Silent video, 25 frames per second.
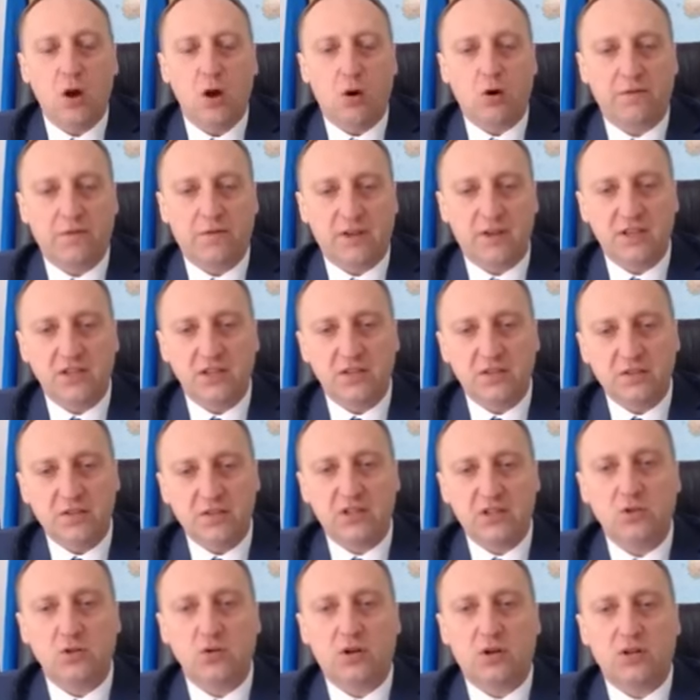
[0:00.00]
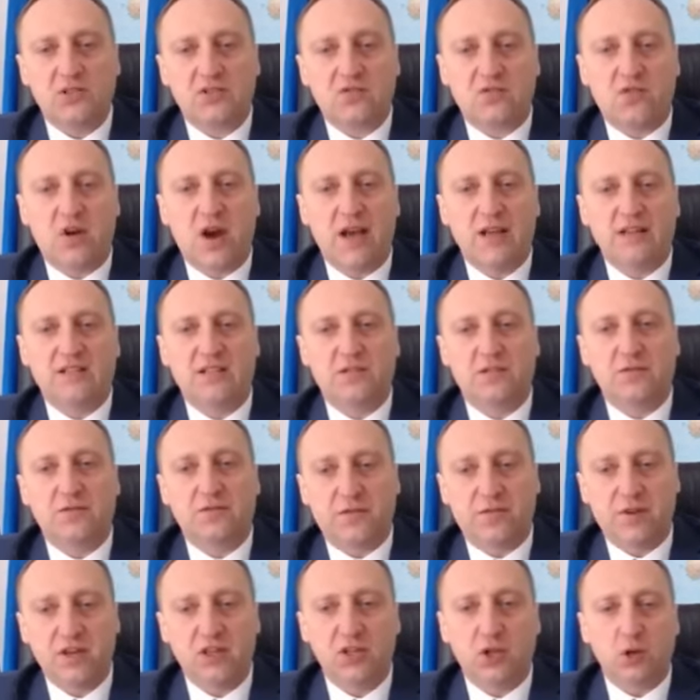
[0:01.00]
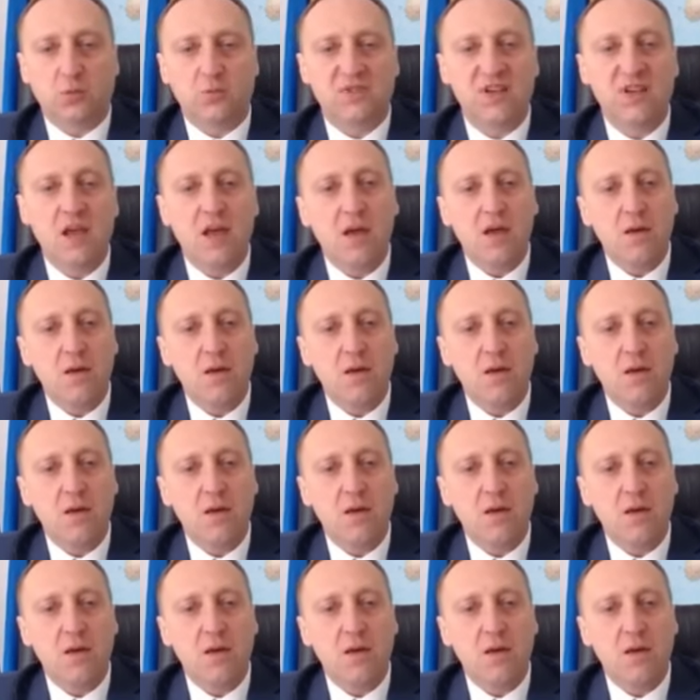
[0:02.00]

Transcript: of individuals' rights and freedoms